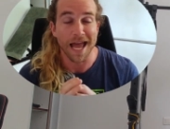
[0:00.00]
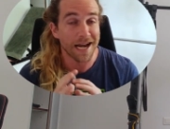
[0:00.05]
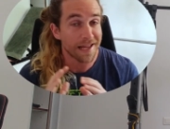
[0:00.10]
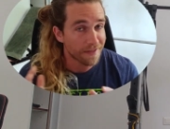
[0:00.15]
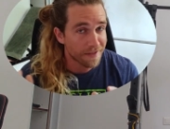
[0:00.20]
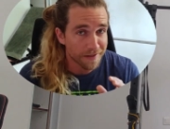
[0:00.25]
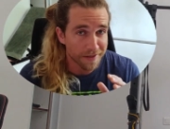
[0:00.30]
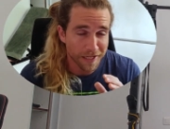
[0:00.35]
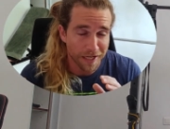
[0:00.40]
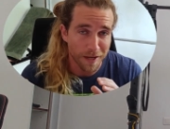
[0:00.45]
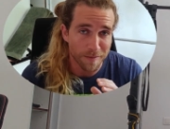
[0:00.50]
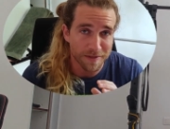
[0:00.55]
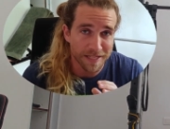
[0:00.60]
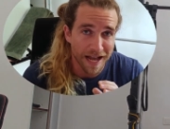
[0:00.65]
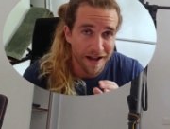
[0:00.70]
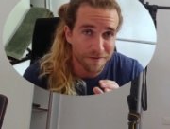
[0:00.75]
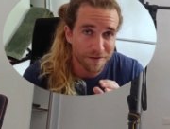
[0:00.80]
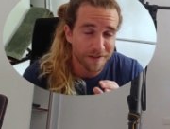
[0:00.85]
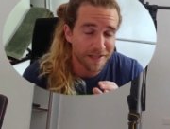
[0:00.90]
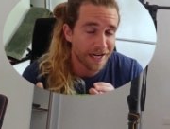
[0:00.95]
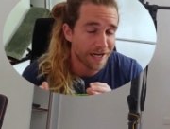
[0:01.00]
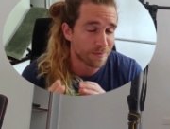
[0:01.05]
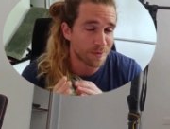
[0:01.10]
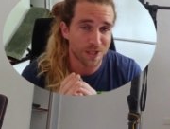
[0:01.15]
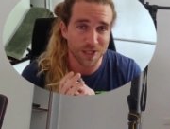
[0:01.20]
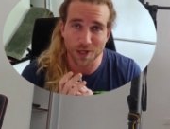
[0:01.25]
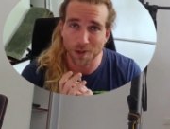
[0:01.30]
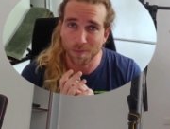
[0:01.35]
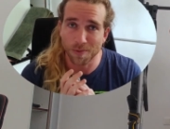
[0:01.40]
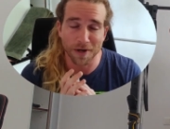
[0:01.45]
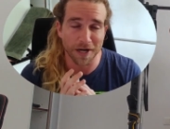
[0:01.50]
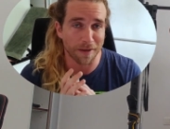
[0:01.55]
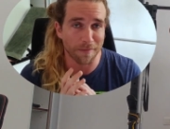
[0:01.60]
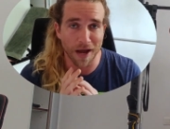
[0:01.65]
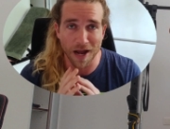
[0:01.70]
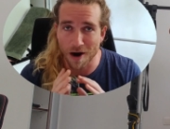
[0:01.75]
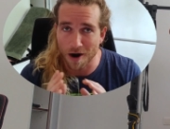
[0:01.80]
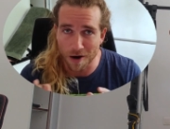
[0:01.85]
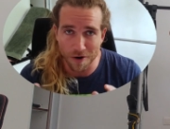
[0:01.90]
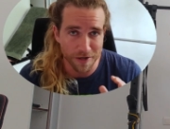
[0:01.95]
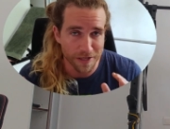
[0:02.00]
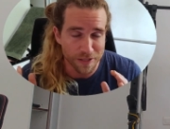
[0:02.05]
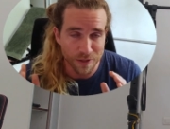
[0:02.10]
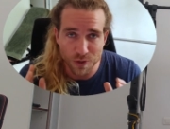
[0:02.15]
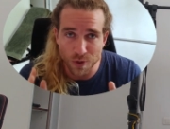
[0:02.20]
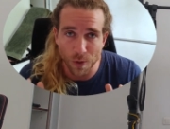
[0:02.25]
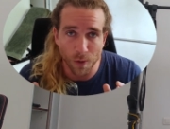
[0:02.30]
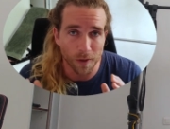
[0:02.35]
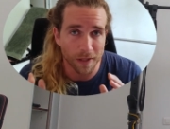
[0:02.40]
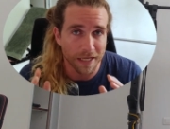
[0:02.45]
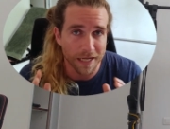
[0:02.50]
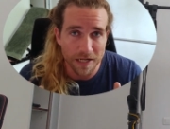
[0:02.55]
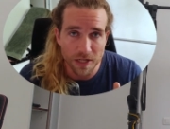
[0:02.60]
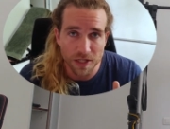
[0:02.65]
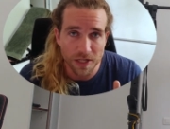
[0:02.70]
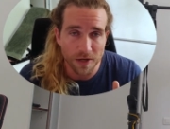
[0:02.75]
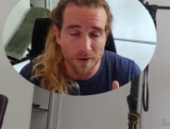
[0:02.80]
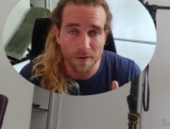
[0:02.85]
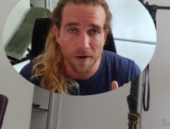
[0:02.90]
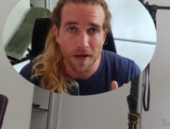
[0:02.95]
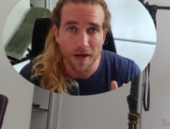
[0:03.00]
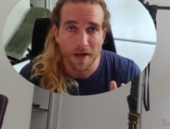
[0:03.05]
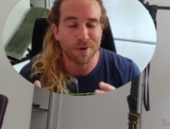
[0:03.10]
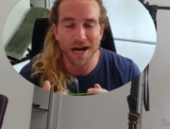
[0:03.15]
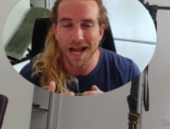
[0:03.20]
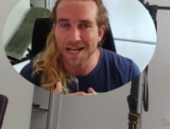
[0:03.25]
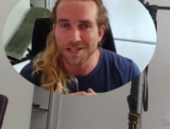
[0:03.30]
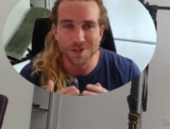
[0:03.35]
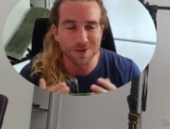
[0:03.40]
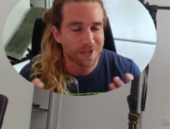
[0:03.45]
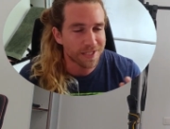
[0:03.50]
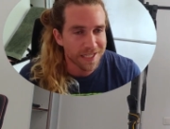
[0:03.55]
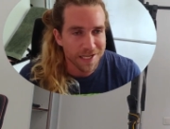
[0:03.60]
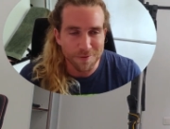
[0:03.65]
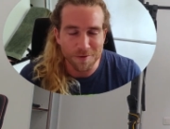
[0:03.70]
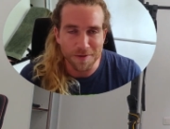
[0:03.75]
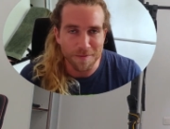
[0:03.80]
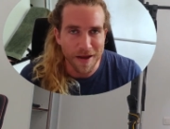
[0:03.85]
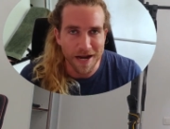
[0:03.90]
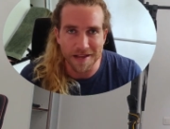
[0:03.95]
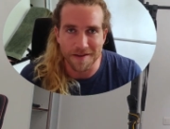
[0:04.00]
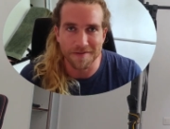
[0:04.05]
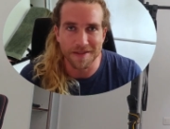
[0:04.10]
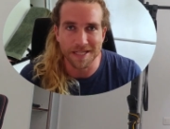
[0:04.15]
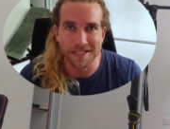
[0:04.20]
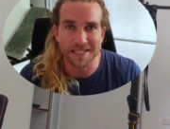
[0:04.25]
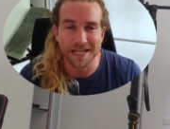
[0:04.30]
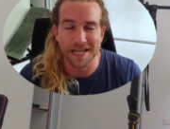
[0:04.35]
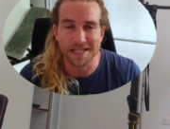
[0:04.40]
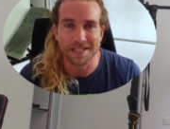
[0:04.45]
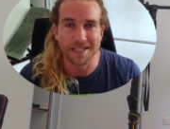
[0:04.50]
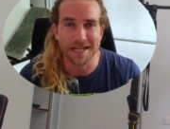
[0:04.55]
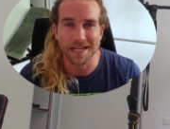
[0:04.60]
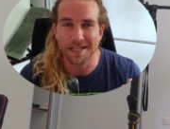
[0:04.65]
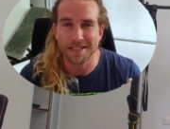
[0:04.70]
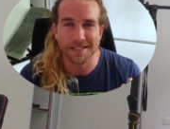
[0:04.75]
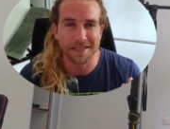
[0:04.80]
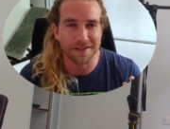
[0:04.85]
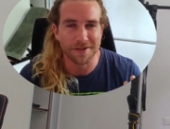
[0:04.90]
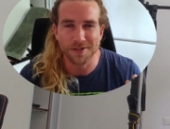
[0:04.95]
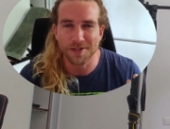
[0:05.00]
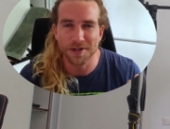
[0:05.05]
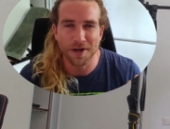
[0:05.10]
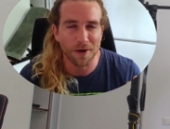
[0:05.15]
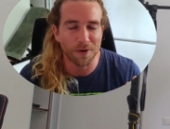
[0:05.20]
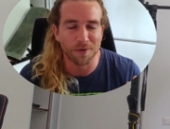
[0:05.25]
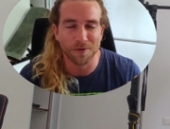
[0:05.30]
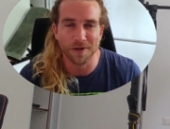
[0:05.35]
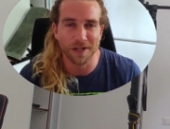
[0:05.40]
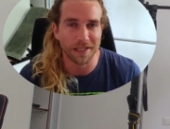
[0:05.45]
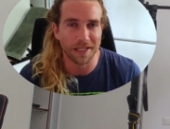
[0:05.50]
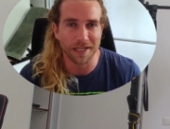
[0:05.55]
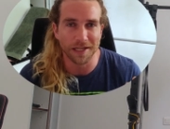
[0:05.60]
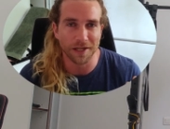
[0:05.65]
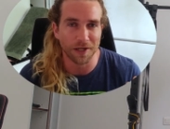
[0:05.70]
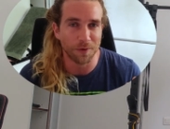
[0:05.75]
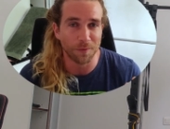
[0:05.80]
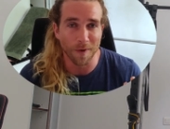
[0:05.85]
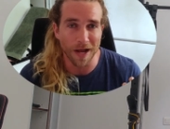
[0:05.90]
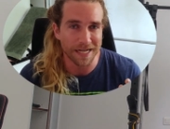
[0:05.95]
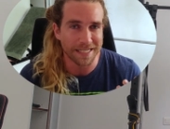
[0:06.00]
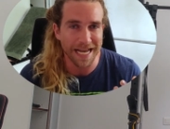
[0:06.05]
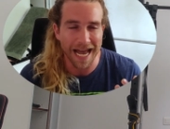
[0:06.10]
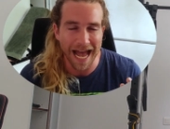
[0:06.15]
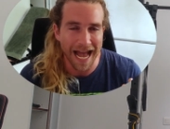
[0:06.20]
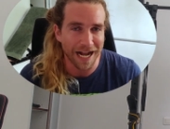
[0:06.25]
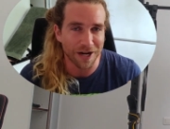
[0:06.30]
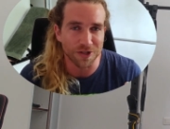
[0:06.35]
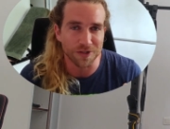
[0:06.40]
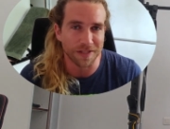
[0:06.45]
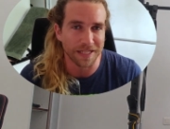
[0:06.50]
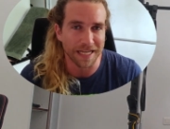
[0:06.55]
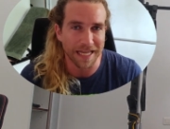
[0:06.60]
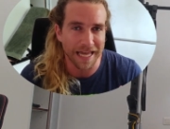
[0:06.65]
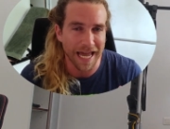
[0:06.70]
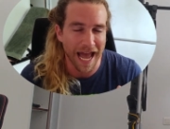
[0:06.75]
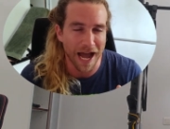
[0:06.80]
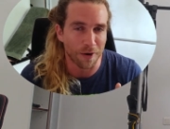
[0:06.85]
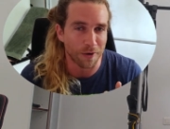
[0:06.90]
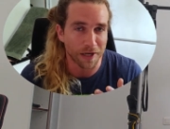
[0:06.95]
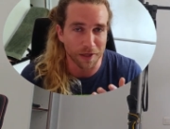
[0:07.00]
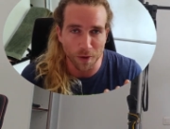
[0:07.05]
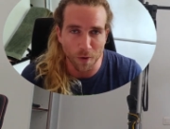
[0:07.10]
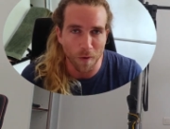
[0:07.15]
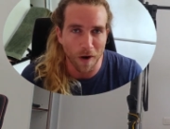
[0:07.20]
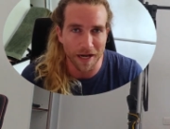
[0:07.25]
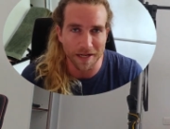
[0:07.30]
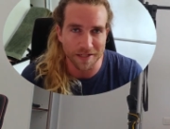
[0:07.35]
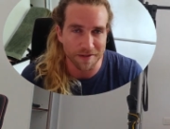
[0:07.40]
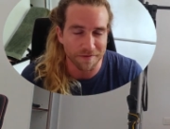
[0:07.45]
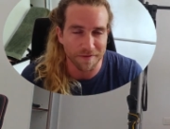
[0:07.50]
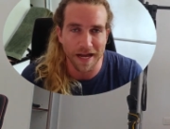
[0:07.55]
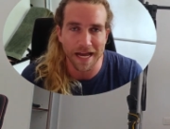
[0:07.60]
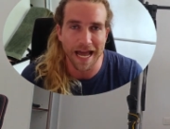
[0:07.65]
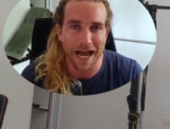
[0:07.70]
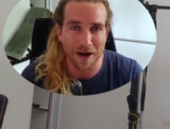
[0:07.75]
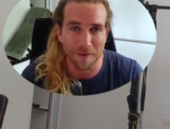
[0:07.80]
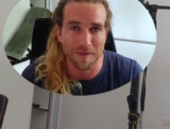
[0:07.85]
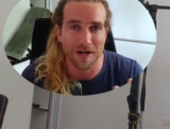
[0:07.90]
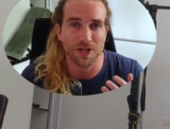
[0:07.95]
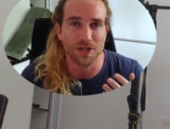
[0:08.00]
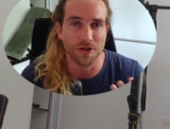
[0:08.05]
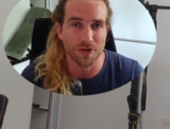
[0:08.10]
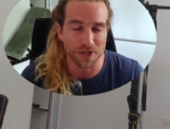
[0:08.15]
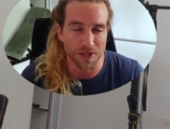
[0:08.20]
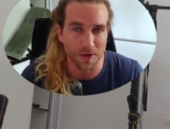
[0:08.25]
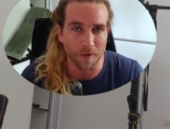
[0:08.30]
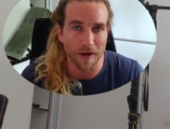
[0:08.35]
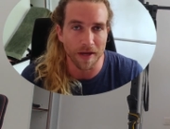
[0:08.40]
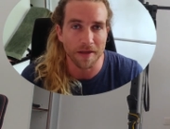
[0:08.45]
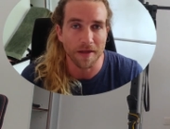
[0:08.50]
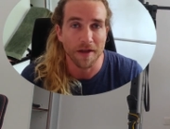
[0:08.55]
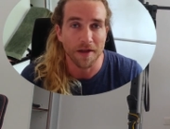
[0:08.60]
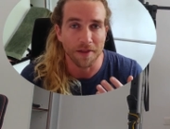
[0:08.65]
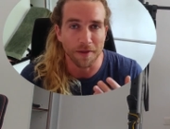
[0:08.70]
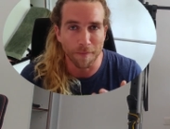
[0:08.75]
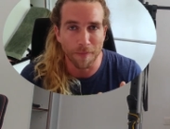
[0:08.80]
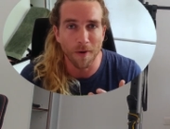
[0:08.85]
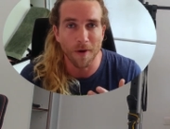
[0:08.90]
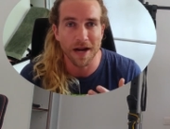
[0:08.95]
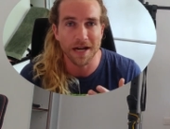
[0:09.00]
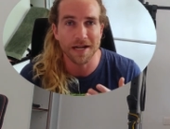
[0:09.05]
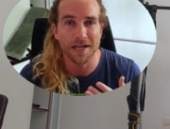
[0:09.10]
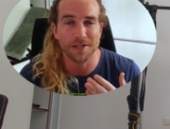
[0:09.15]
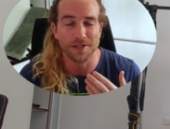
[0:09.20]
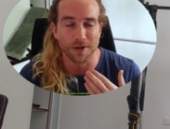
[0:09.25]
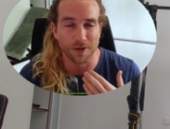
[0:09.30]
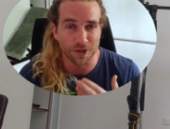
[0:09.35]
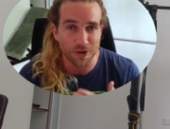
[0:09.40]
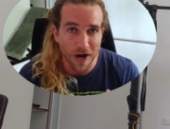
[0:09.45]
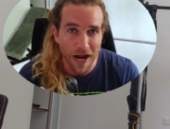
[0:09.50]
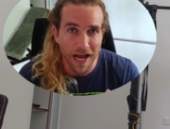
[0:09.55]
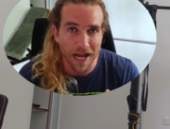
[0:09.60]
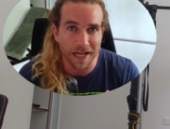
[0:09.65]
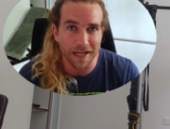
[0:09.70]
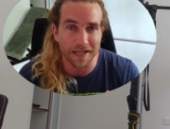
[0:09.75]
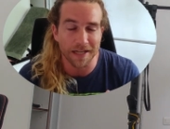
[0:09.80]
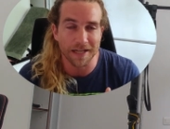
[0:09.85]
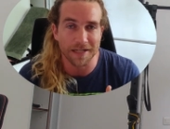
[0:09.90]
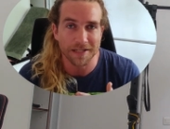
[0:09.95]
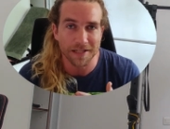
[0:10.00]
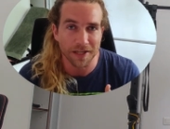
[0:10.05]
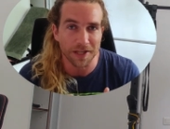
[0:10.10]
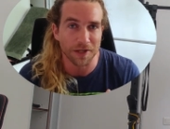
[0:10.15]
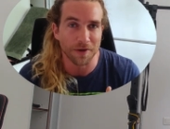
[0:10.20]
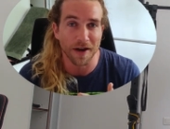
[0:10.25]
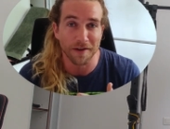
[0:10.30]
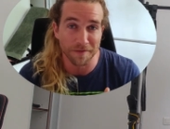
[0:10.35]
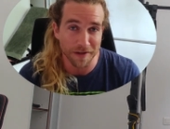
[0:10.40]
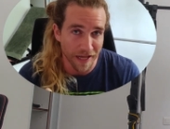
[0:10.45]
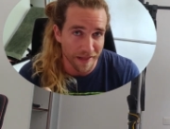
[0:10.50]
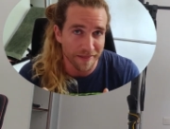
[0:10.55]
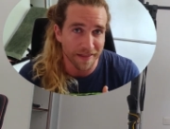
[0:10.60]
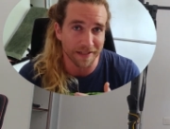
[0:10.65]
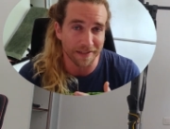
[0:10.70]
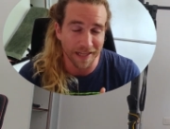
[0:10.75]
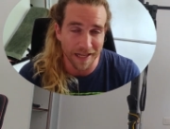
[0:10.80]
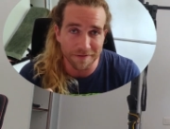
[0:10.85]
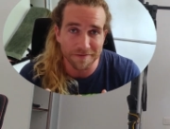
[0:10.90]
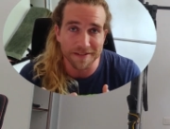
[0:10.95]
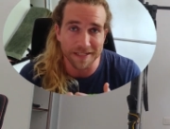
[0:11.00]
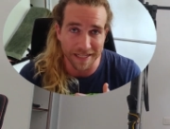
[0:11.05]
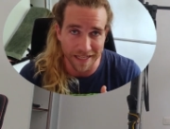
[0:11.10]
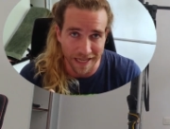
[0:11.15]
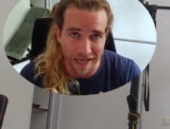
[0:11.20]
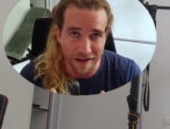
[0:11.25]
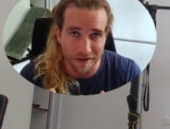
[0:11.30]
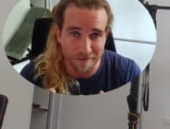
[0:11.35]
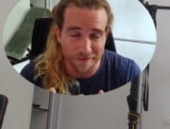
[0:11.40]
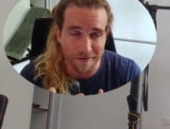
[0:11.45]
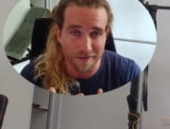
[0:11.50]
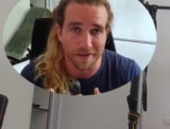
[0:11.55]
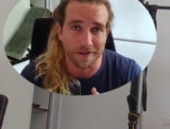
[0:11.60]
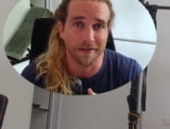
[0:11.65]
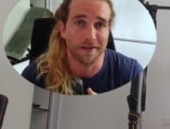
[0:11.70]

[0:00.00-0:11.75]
Anything that comes after that, I'm still putting my heart and soul into, but as you'll see with many of these techniques, there's no really good way to actually count and quantify how much you're doing. The point is you're trying until you have nothing left to give.